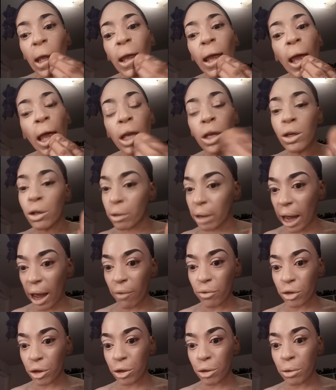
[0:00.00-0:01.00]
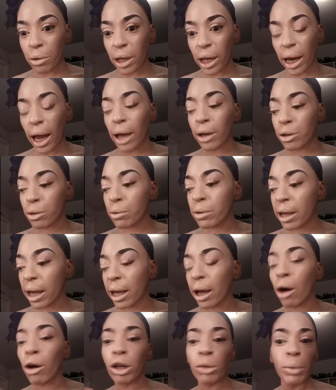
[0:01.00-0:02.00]
You don't have to do that. I do
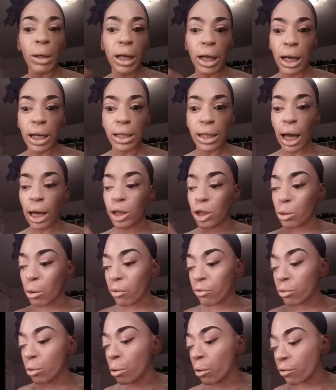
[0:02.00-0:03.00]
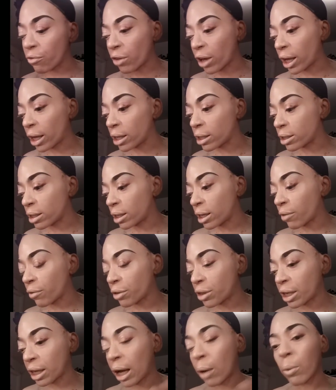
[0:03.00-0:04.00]
that only because I do a full face and
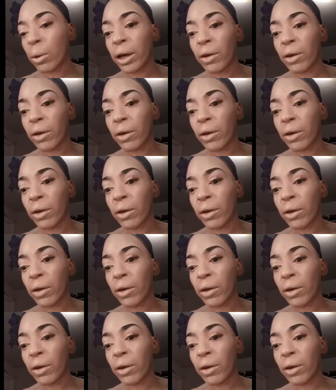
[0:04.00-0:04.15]
everything. I want